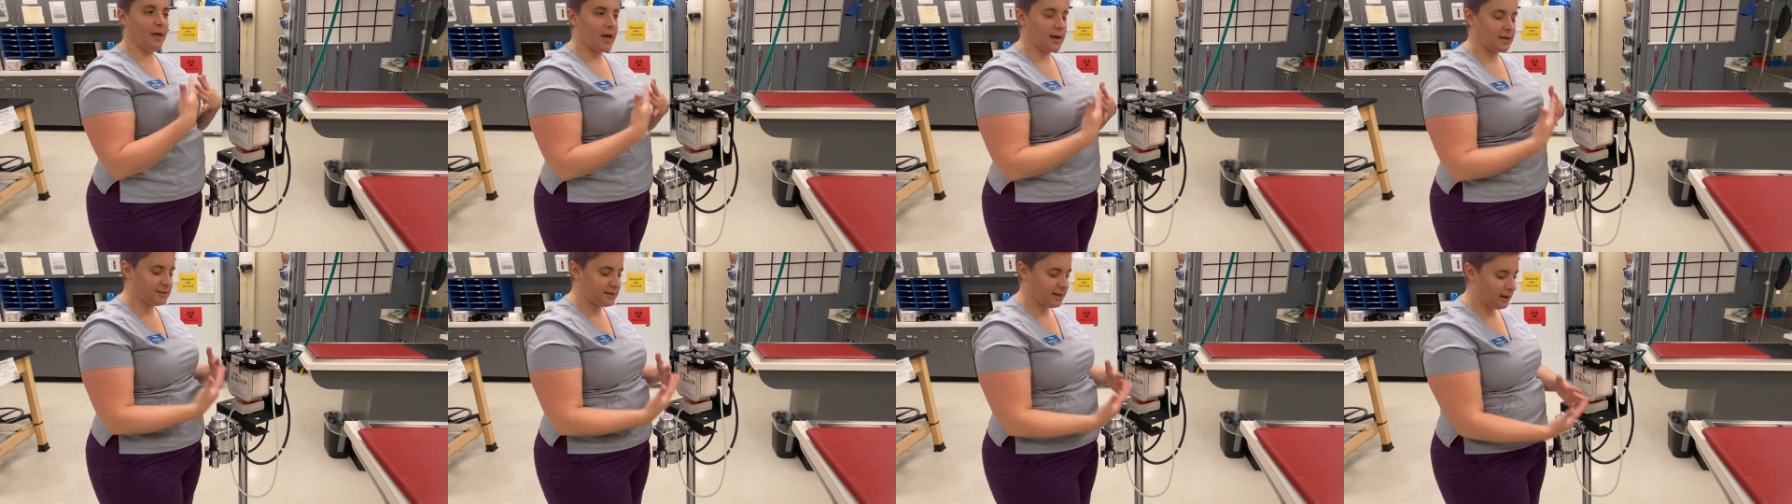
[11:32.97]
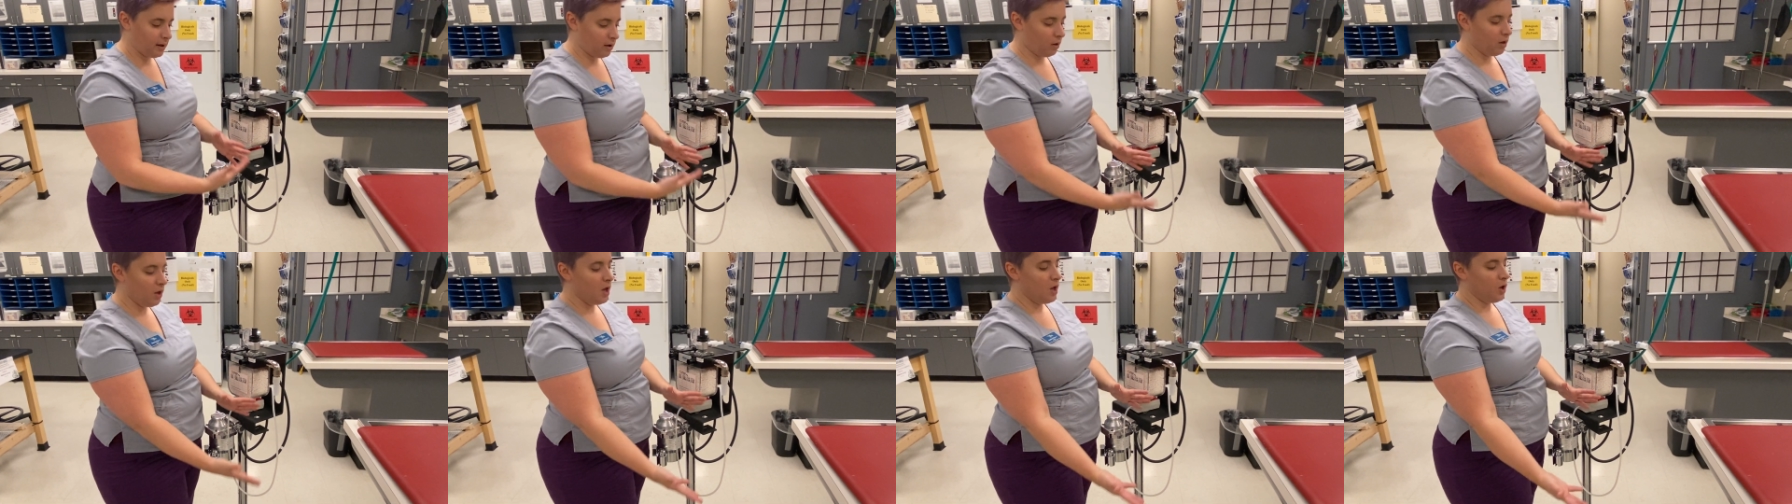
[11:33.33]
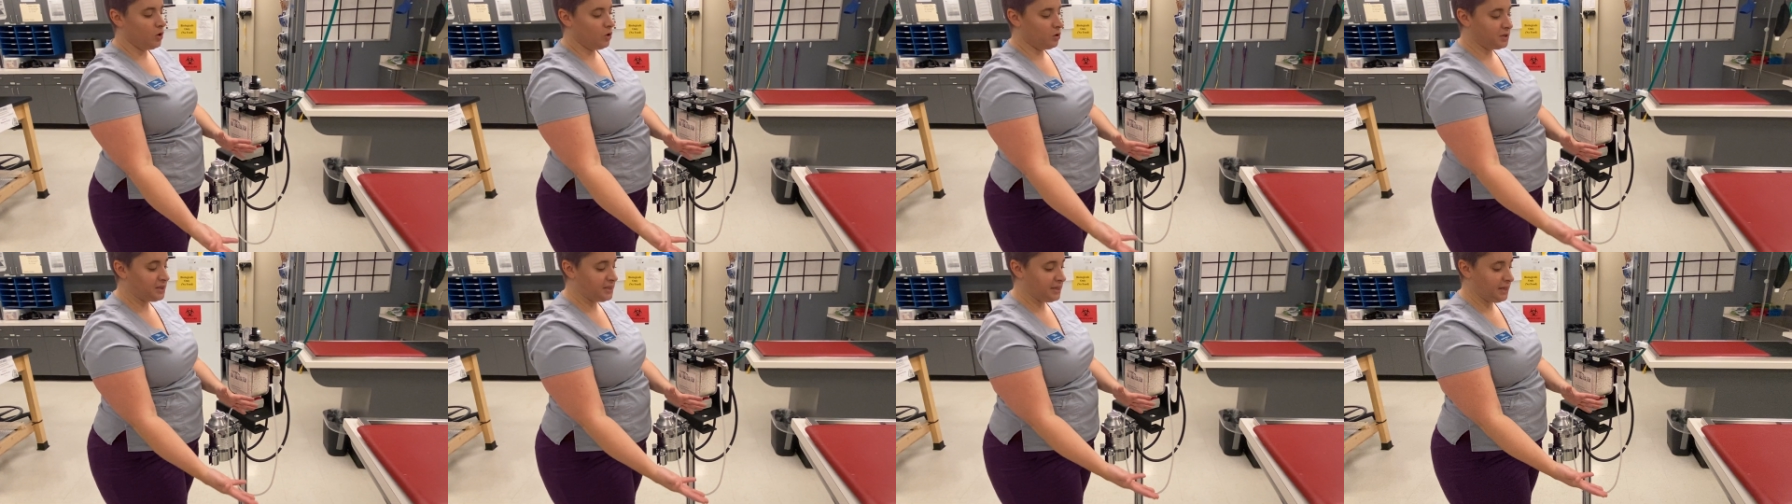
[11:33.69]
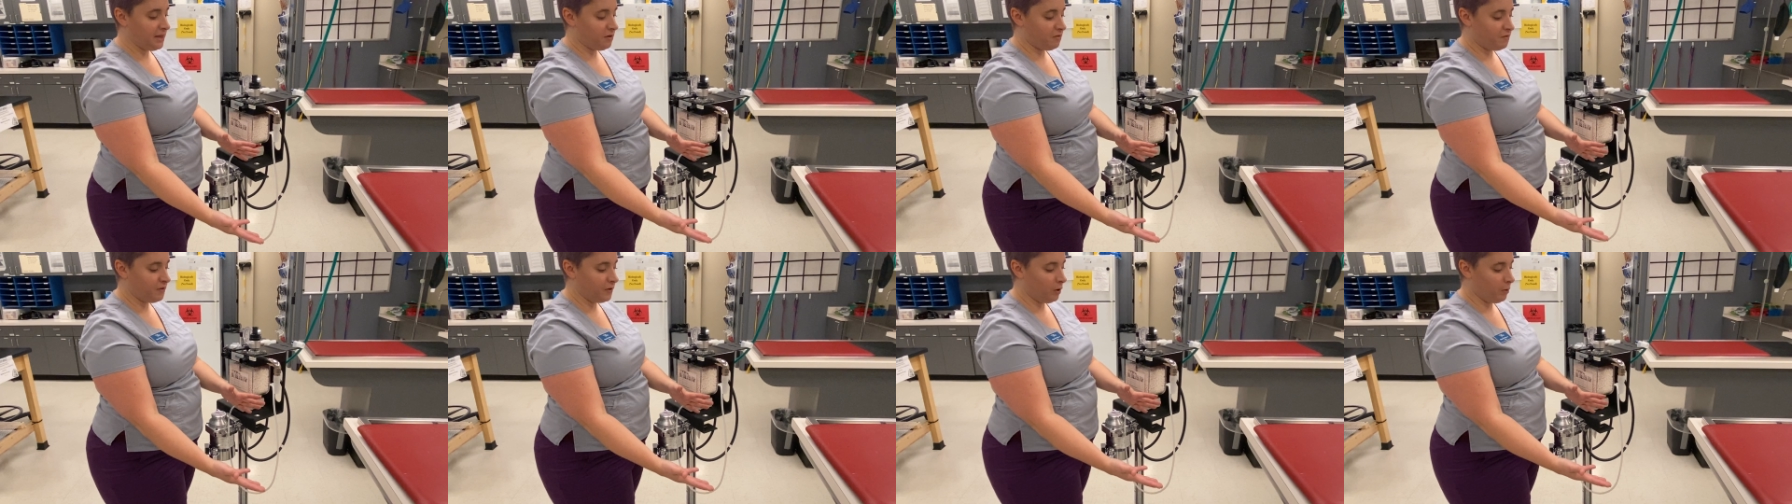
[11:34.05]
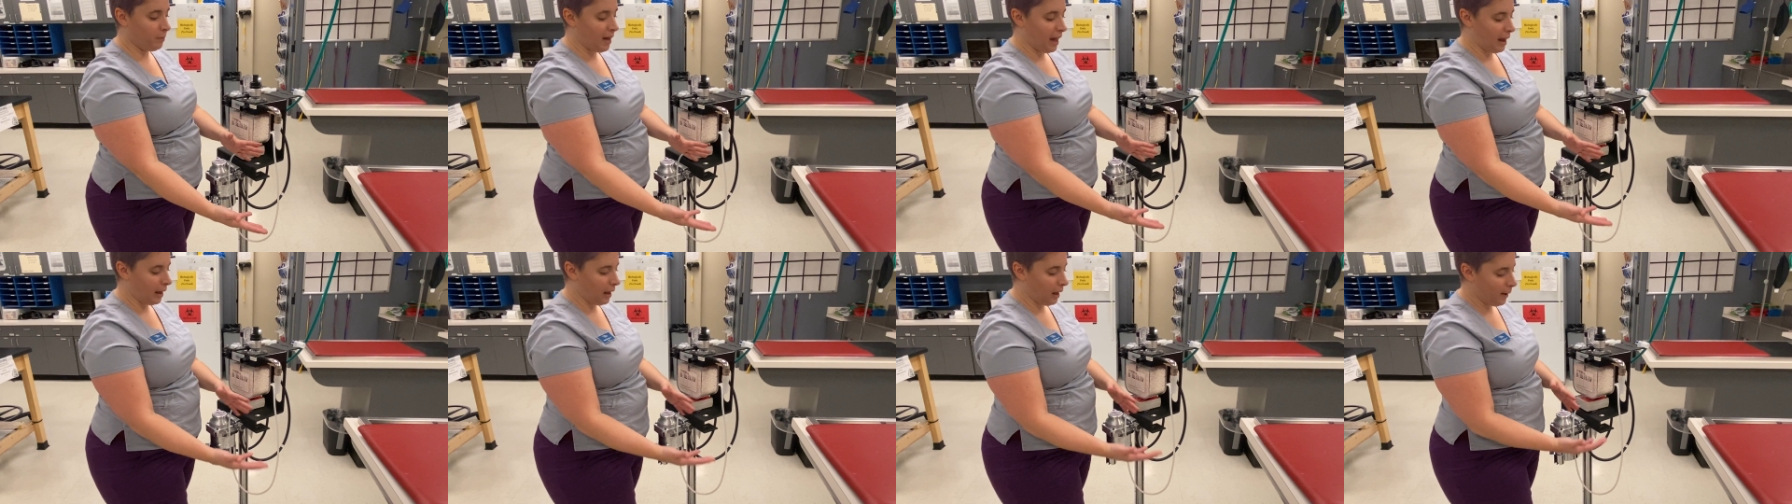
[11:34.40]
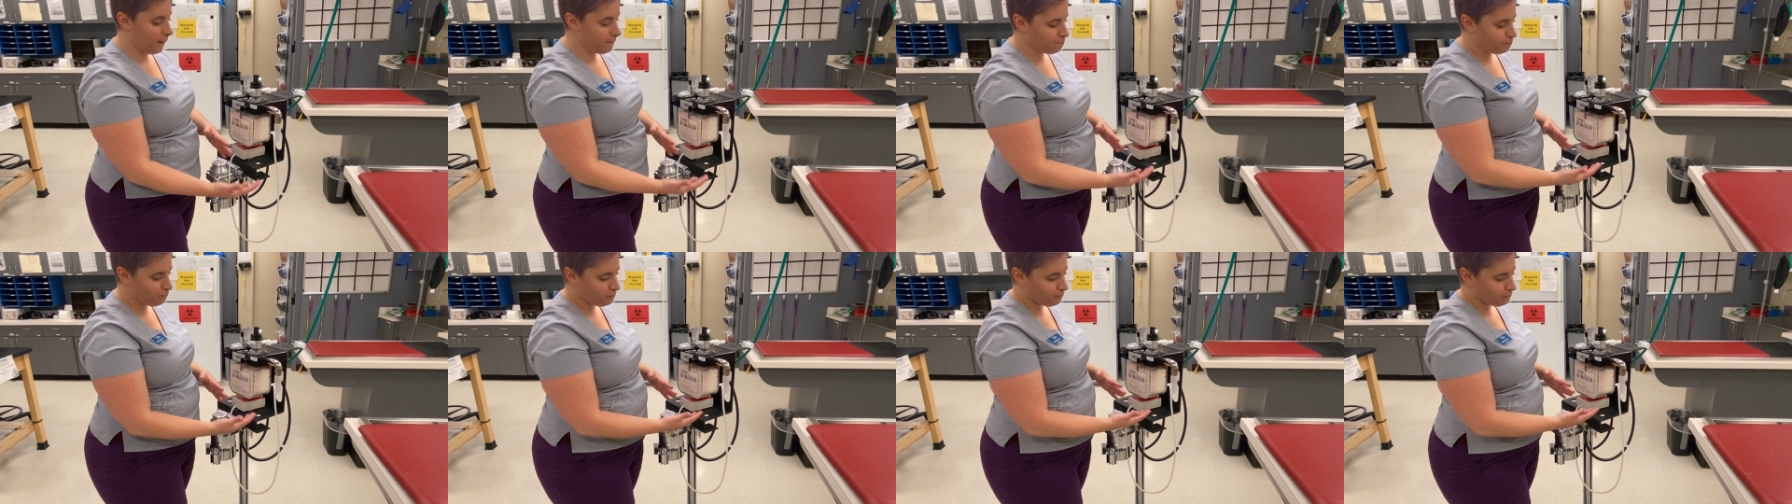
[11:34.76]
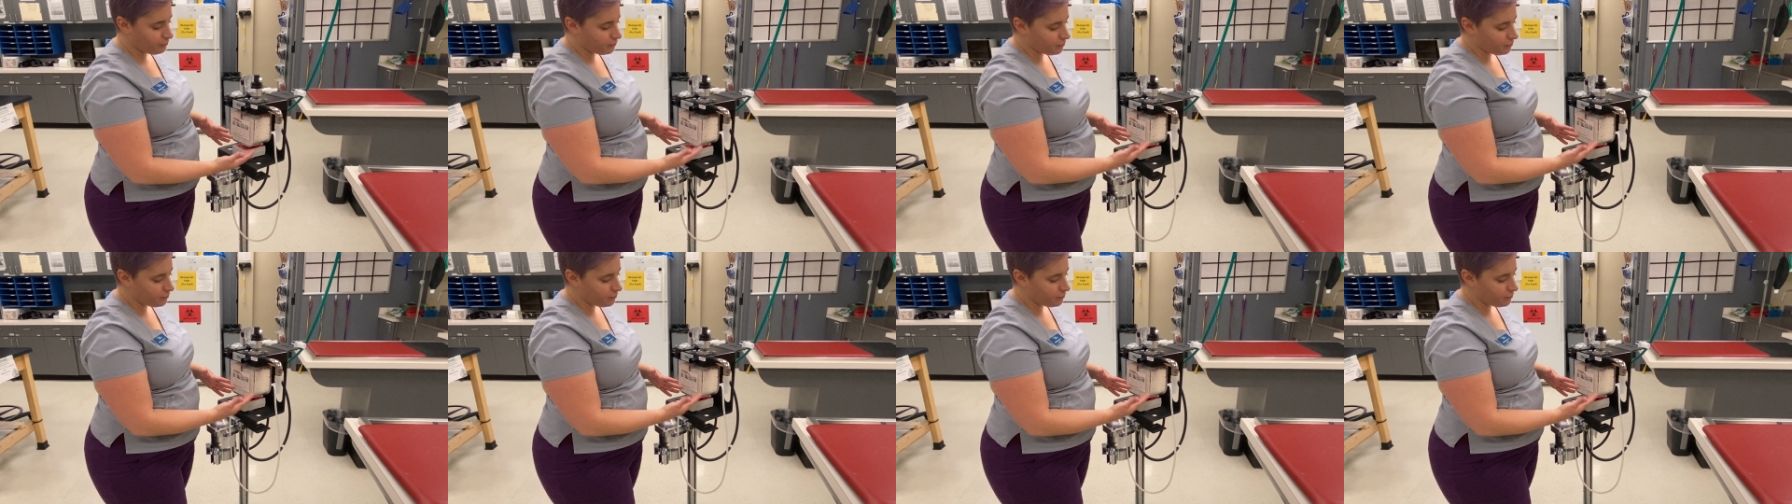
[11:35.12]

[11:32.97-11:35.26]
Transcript: exhale, you'll see it fill back up.